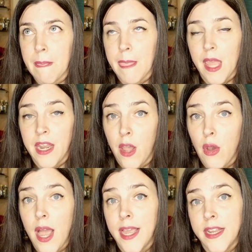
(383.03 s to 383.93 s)
Now,
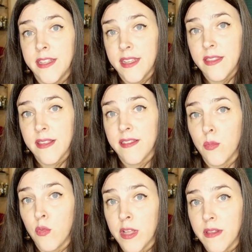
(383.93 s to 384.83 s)
I did this
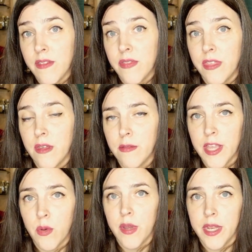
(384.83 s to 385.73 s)
once the
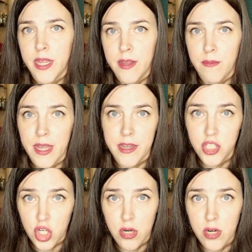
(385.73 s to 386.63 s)
liquid in my
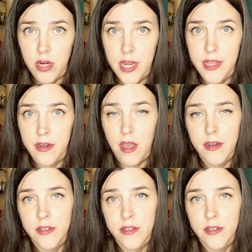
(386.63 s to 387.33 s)
jar had gotten